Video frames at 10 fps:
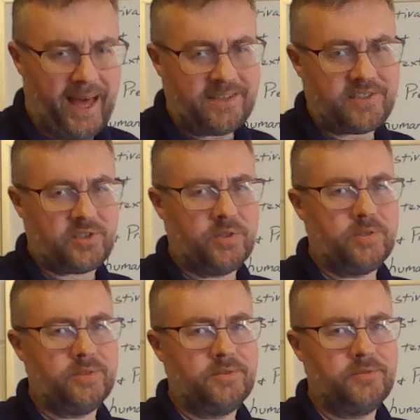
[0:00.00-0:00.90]

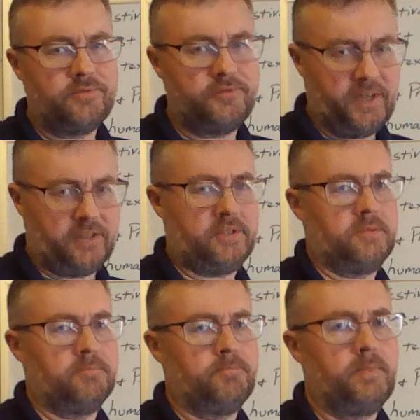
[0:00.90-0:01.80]
Paschal
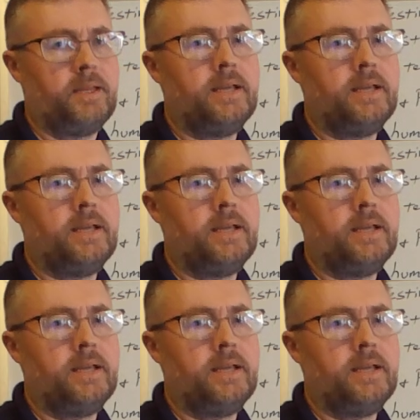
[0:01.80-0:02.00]
victim.